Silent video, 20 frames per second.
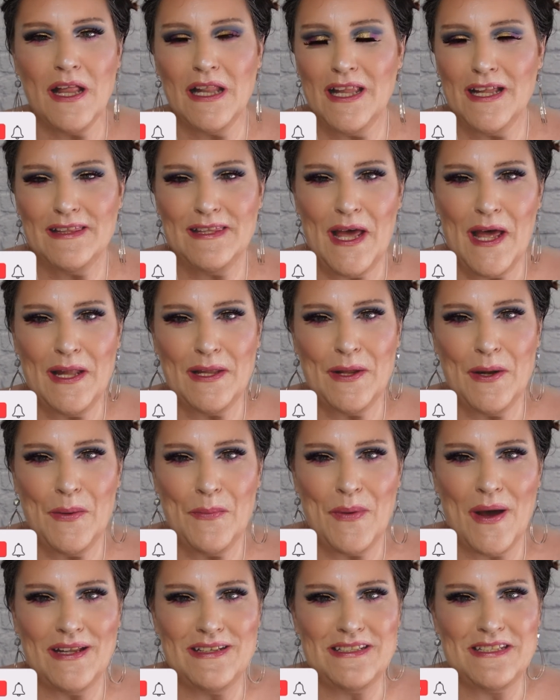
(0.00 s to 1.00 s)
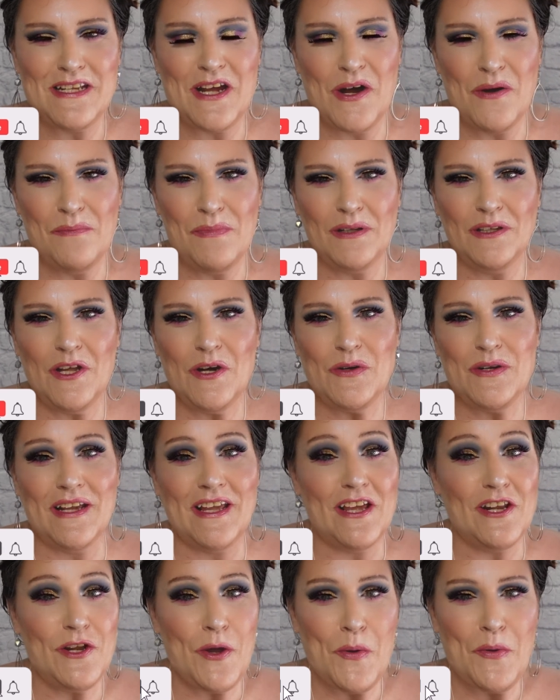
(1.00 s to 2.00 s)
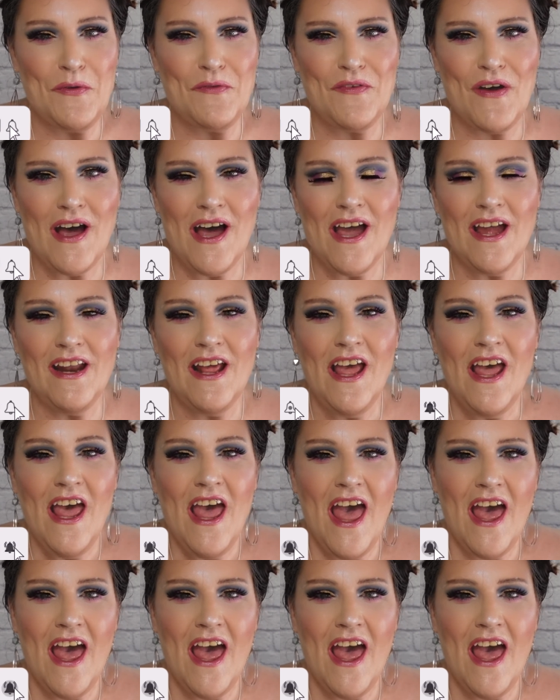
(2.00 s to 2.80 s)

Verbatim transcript: Click that little button down below to get notified.